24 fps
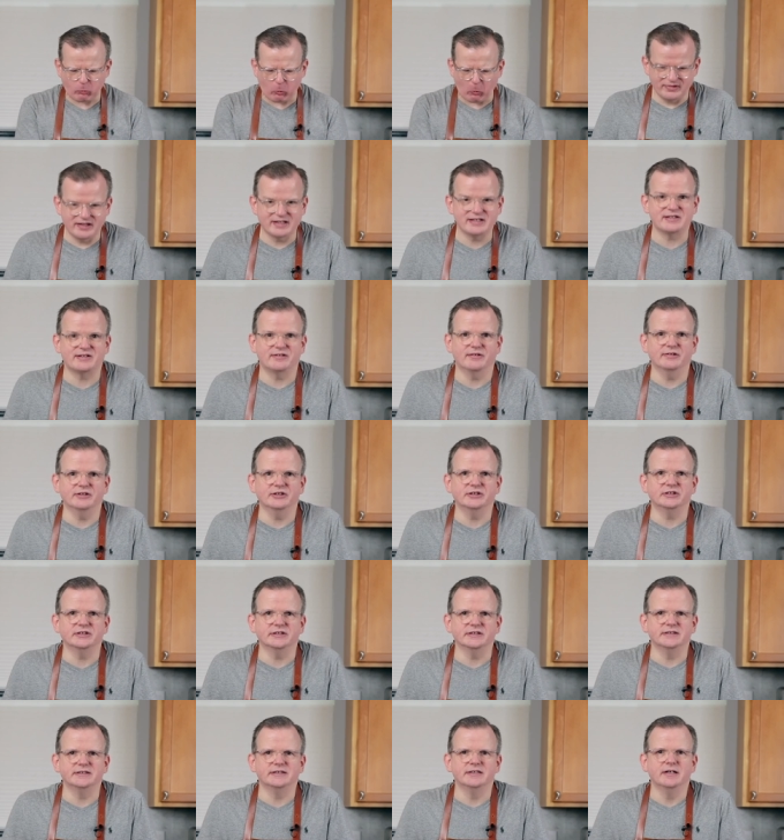That's
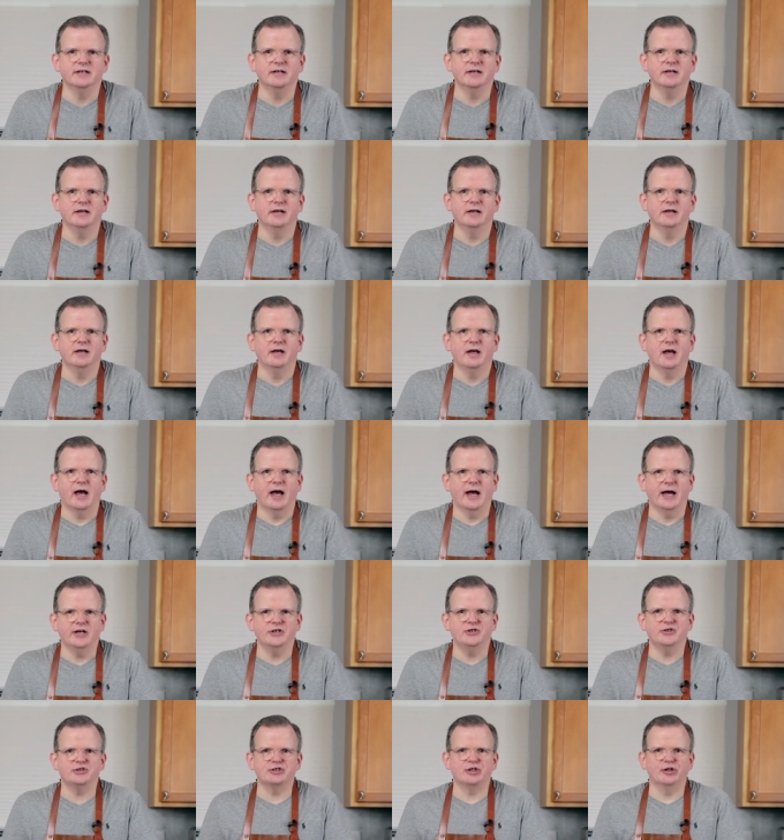delicious.
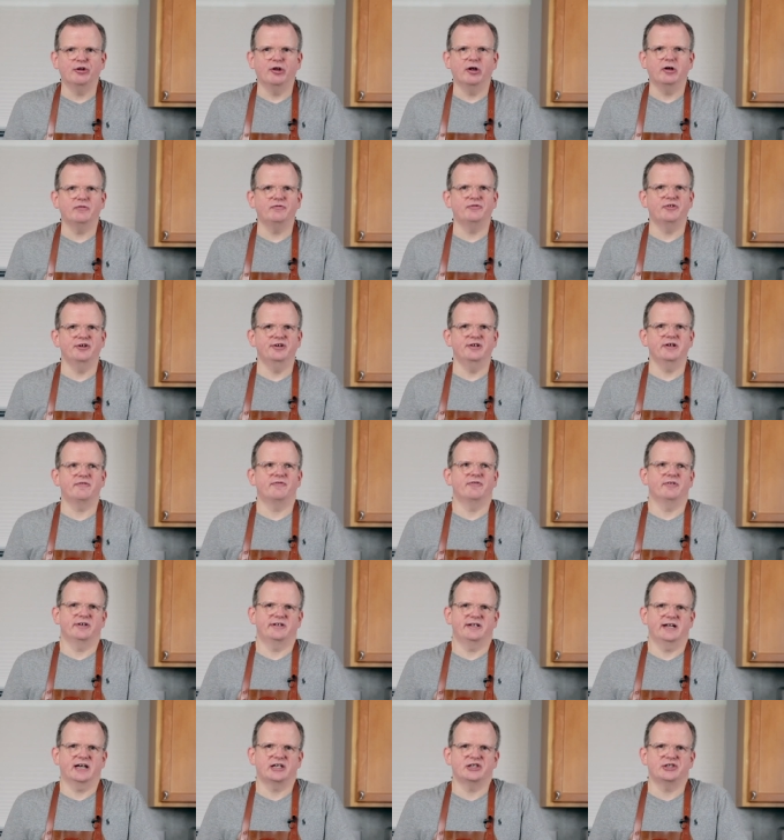I just love the
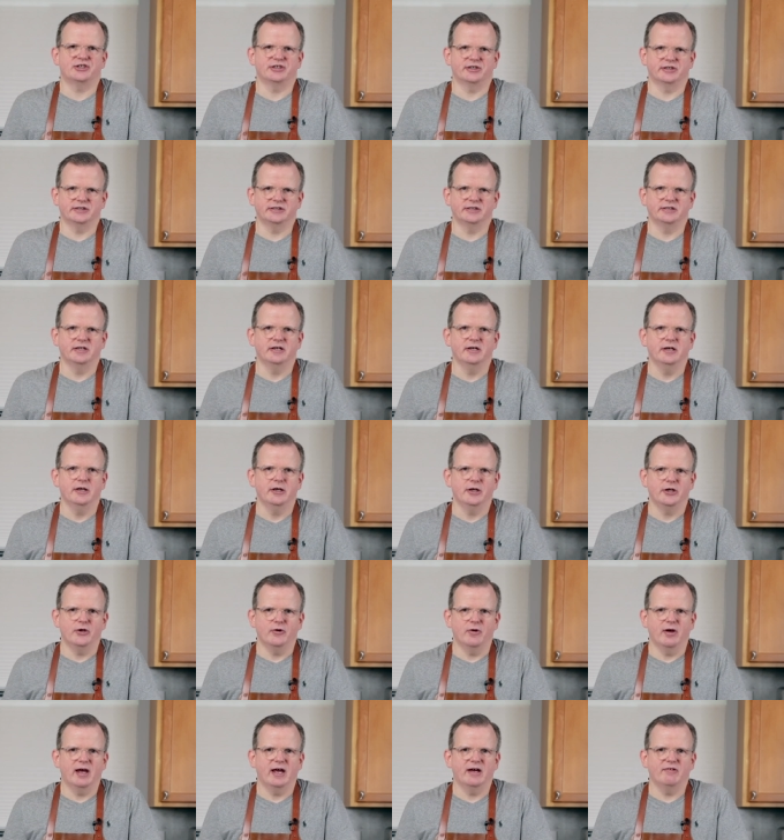different textures.
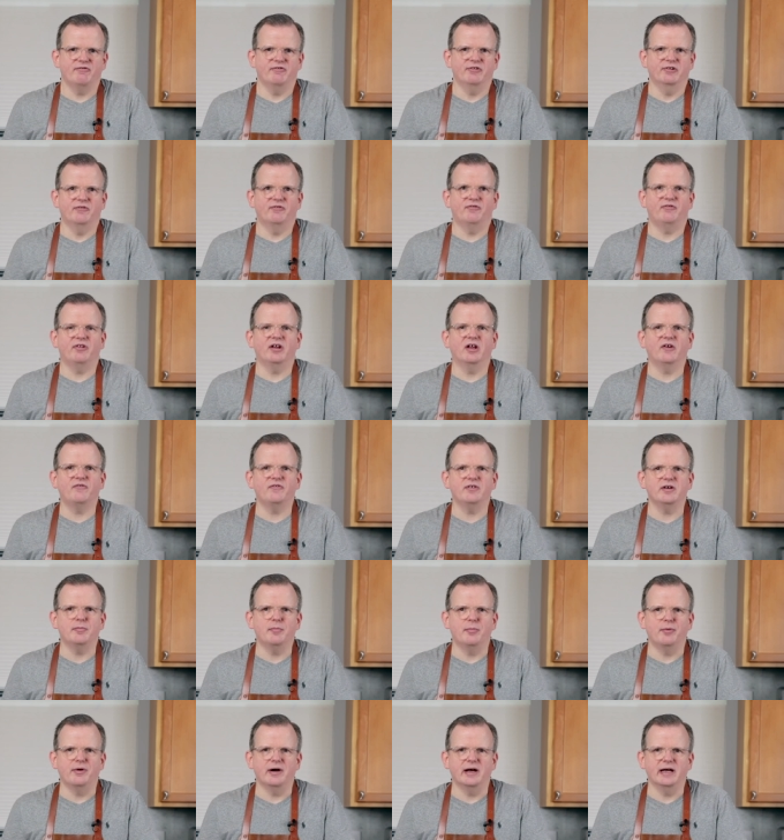You have the fluffy
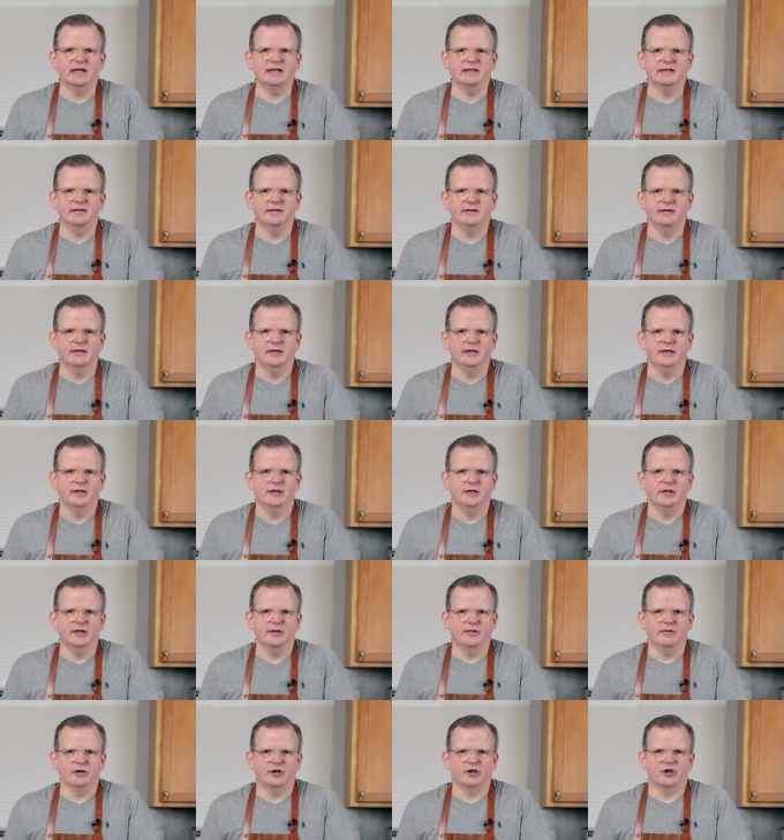bread,
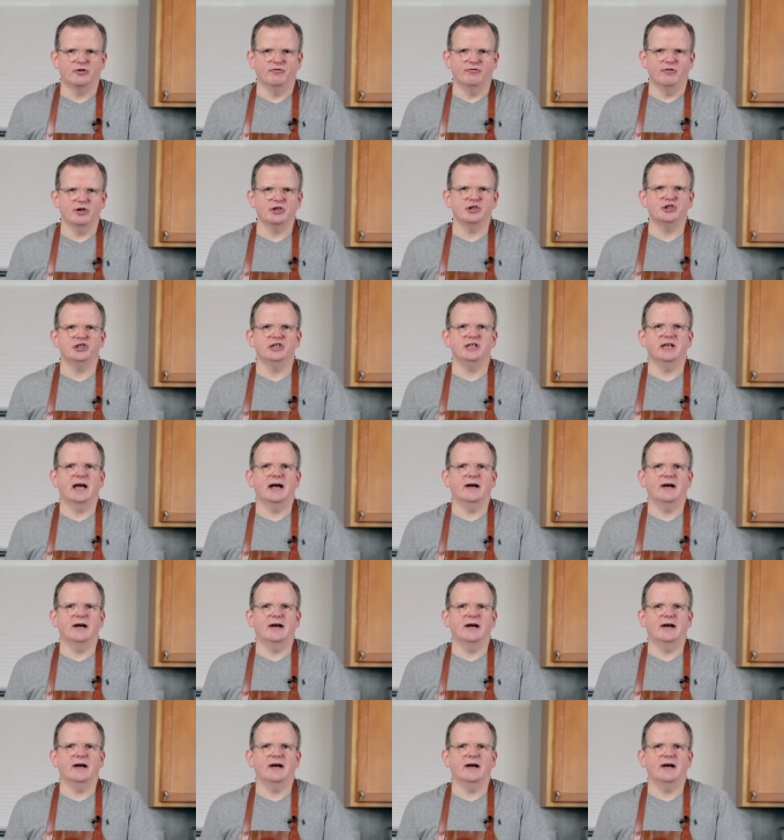the crunchy